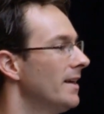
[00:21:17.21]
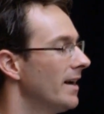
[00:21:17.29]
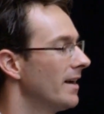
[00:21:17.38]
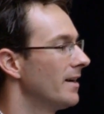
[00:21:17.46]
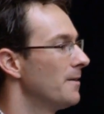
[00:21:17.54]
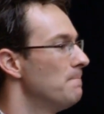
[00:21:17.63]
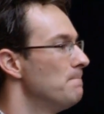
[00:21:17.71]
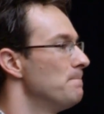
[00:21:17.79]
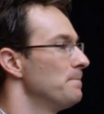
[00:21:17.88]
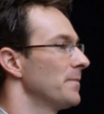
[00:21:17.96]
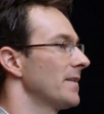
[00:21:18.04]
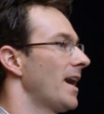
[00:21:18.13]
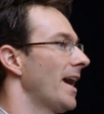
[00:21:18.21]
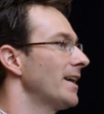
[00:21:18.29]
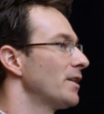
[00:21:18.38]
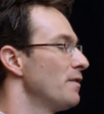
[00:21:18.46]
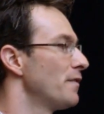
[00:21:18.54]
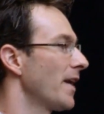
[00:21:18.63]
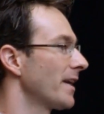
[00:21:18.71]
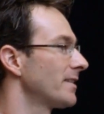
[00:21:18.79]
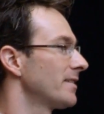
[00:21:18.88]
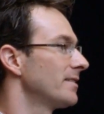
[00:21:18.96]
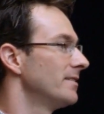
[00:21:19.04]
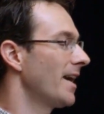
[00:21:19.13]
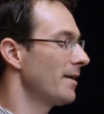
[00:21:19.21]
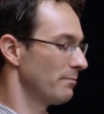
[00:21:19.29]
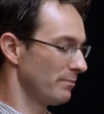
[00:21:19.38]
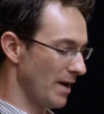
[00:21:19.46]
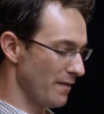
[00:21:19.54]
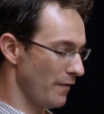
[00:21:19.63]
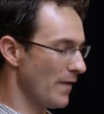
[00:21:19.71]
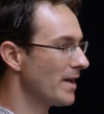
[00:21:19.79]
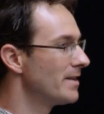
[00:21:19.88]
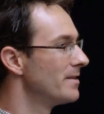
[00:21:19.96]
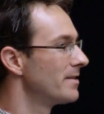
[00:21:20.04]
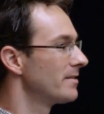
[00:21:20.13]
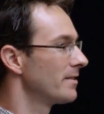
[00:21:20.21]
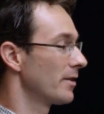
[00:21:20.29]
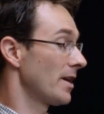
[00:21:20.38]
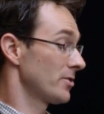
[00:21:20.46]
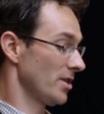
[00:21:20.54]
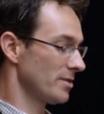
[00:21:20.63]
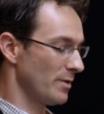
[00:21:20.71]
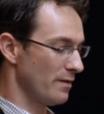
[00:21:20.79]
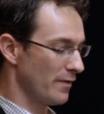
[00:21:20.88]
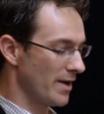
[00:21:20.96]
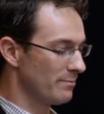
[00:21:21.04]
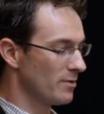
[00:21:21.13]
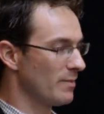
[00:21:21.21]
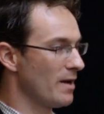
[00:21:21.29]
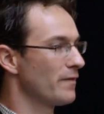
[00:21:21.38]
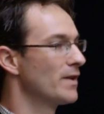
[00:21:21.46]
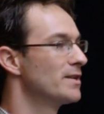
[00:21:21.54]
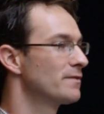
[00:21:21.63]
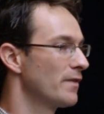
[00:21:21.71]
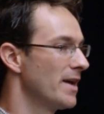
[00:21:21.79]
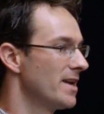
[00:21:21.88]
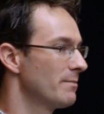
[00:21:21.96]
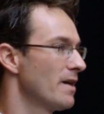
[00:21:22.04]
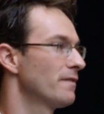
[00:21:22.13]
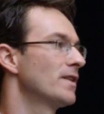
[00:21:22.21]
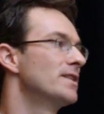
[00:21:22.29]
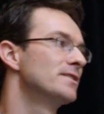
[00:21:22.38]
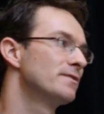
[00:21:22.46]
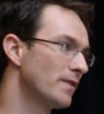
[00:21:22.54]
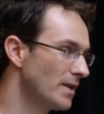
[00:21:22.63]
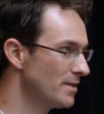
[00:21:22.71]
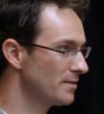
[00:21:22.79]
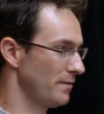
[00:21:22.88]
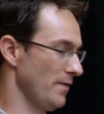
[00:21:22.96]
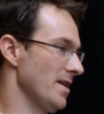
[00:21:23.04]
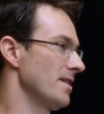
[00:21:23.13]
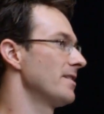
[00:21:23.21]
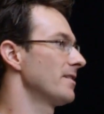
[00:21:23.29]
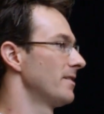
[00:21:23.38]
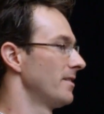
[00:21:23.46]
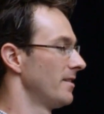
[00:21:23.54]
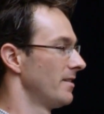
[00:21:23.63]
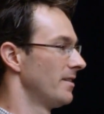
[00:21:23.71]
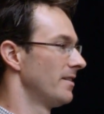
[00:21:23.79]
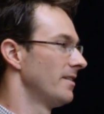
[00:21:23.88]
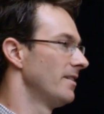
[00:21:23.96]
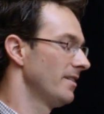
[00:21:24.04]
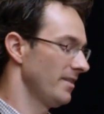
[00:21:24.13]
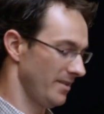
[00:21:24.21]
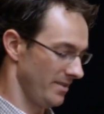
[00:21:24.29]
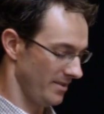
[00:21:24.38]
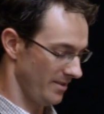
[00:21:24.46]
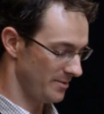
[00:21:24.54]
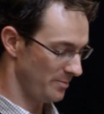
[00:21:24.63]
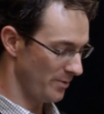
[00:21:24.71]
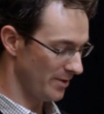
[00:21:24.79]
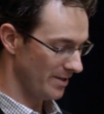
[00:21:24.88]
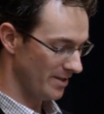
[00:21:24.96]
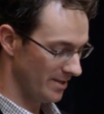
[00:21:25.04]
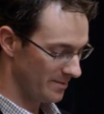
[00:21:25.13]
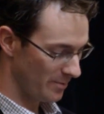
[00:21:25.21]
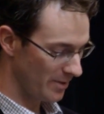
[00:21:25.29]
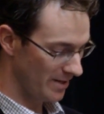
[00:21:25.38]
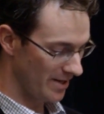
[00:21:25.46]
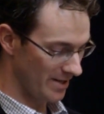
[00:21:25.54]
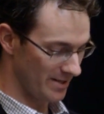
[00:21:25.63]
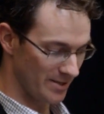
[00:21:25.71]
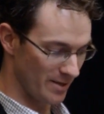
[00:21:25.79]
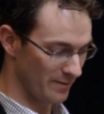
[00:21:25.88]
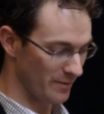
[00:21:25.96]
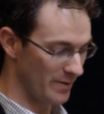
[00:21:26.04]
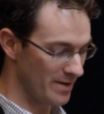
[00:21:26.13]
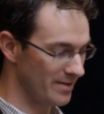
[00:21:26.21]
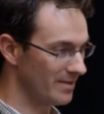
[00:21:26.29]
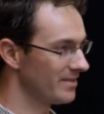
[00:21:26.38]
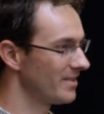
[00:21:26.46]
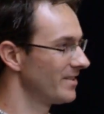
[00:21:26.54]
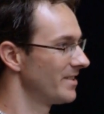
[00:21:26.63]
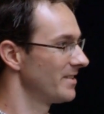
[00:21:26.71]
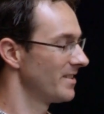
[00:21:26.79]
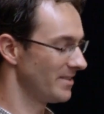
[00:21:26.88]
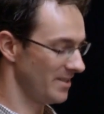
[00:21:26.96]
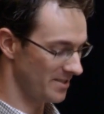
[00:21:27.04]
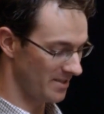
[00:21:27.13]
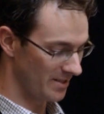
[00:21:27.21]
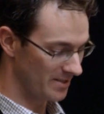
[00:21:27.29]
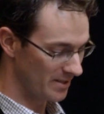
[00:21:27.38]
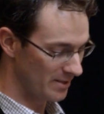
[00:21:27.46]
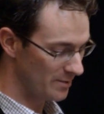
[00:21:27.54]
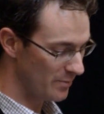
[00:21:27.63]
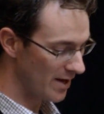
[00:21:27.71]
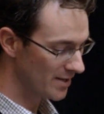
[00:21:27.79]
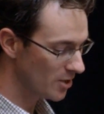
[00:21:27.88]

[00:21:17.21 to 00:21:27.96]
I can affect not my friend, or not just my friend, but my friend's friend and my friend's friend's friend. It's pretty nutty stuff, the way that these things can spread.